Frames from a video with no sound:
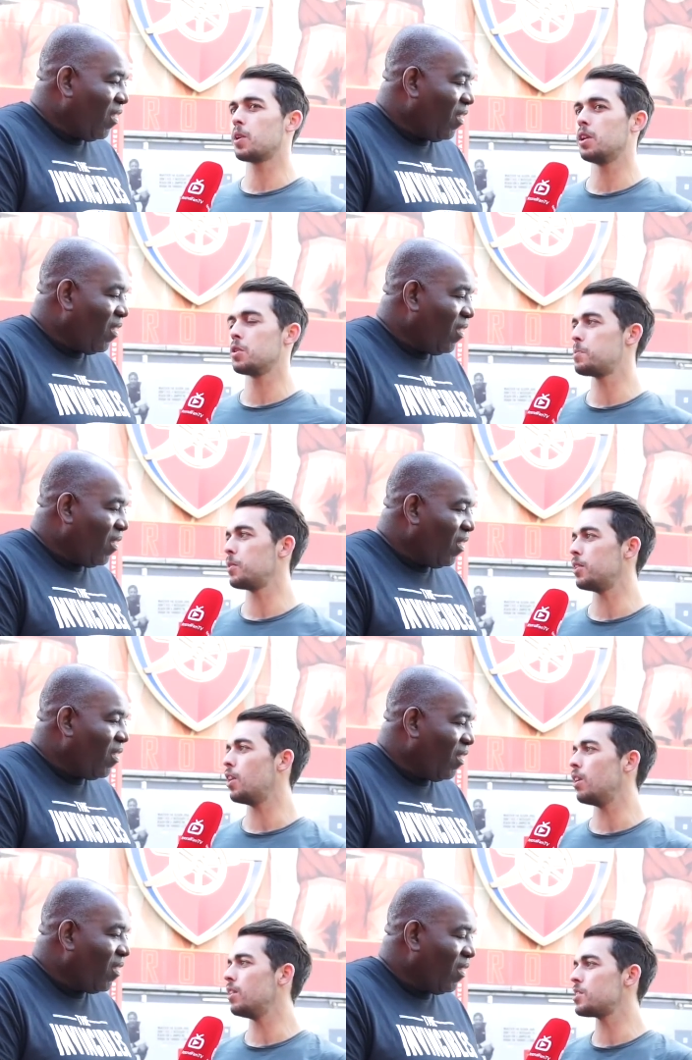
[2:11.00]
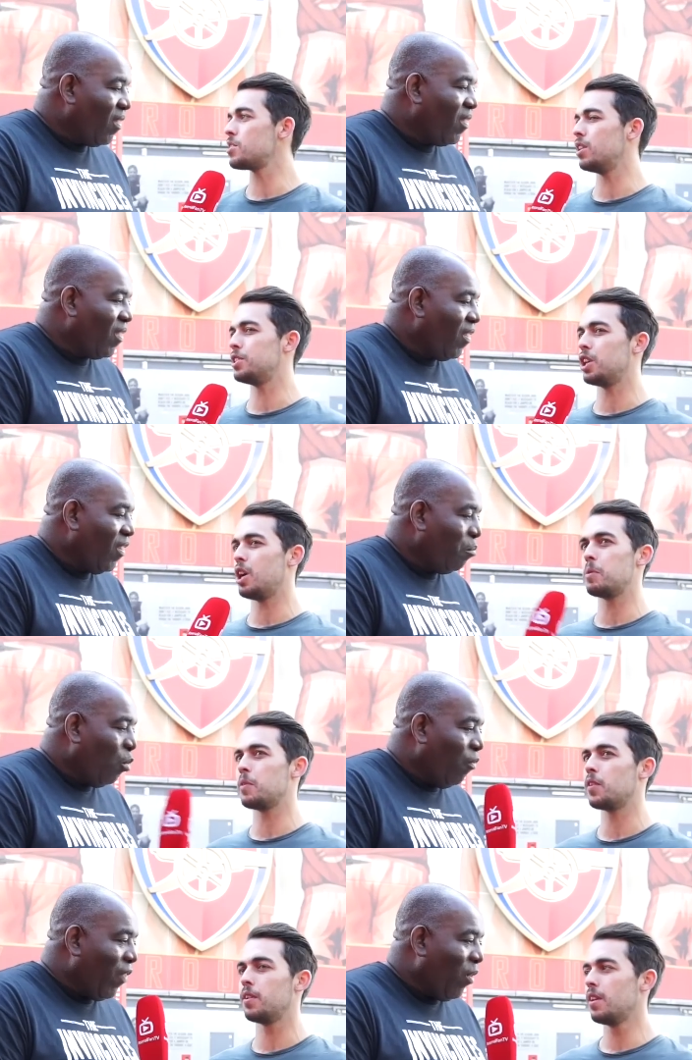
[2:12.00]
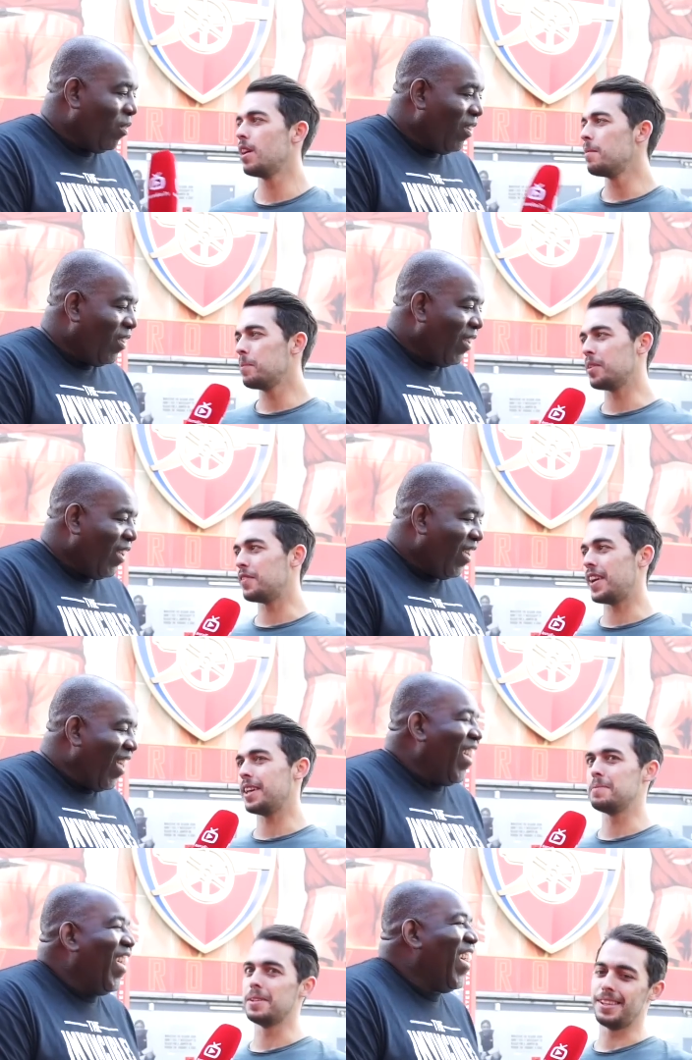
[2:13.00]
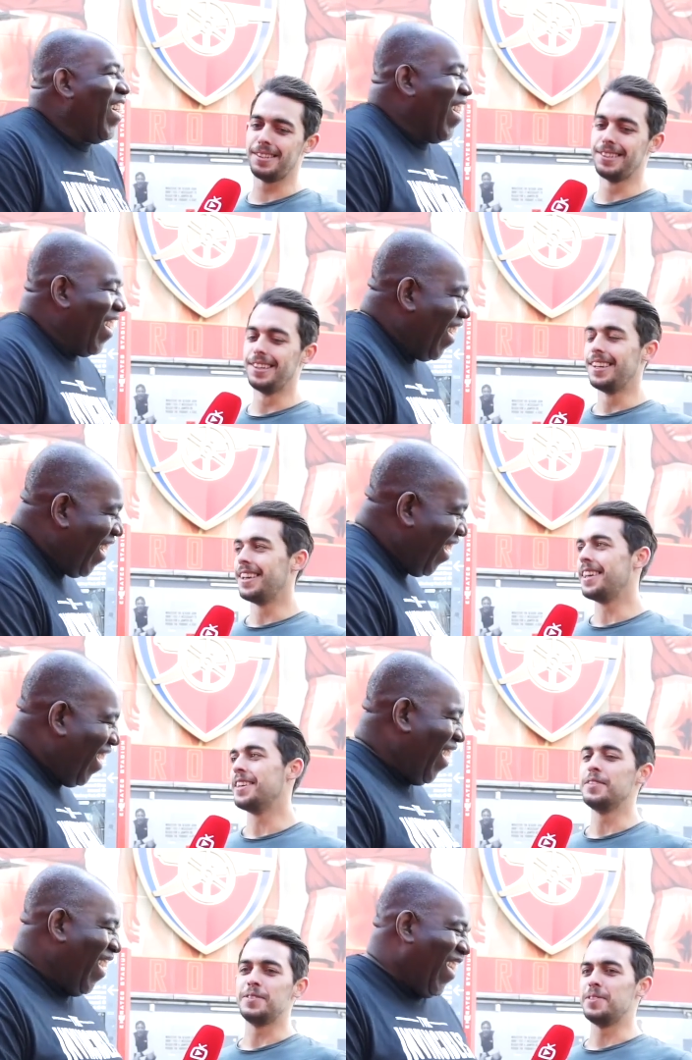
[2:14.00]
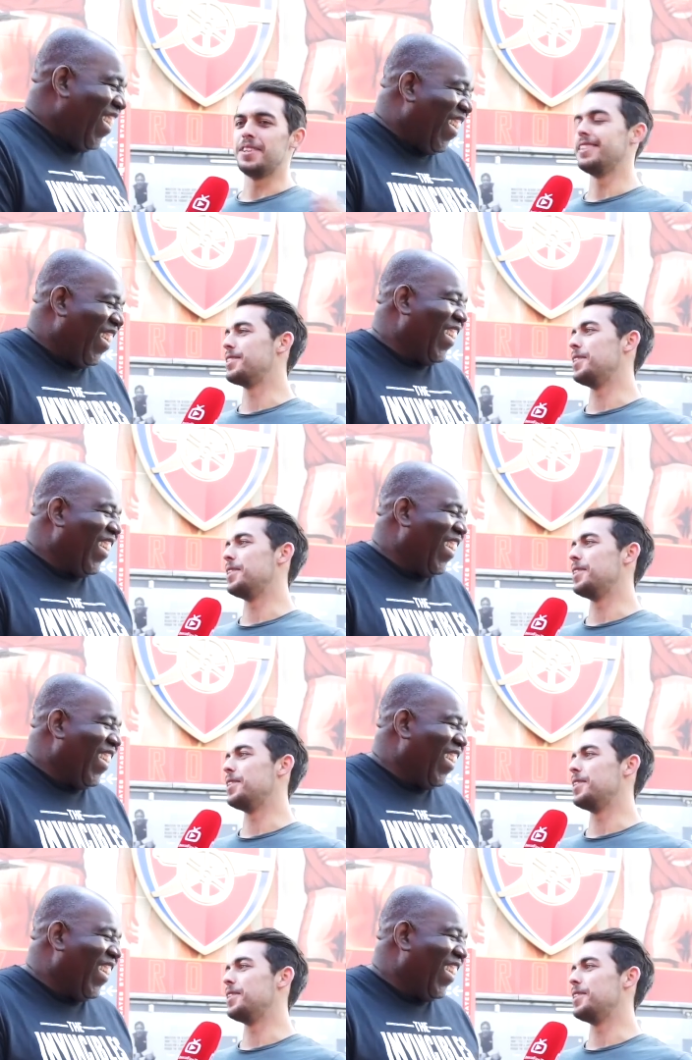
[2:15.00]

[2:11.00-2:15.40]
Speaker 1: are close, but they're not. It's not a derby. Port Vale. Port Vale. But